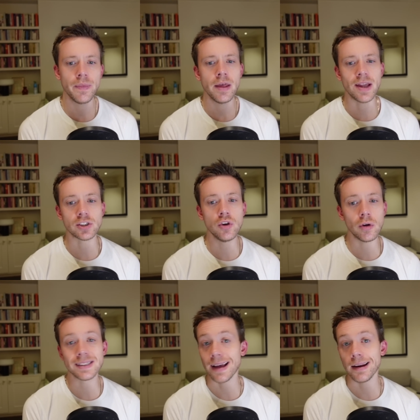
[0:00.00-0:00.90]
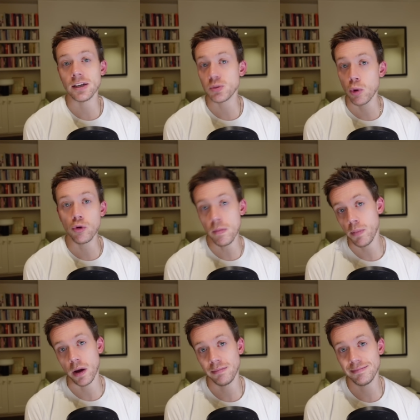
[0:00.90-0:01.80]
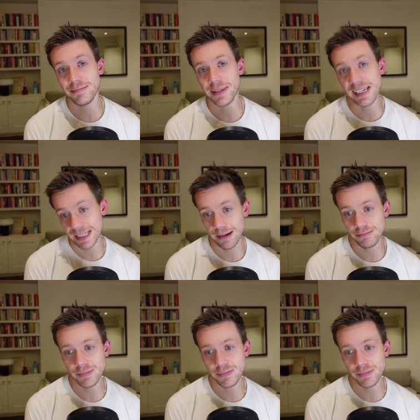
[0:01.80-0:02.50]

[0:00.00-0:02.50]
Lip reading: That's not exactly a small number, is it?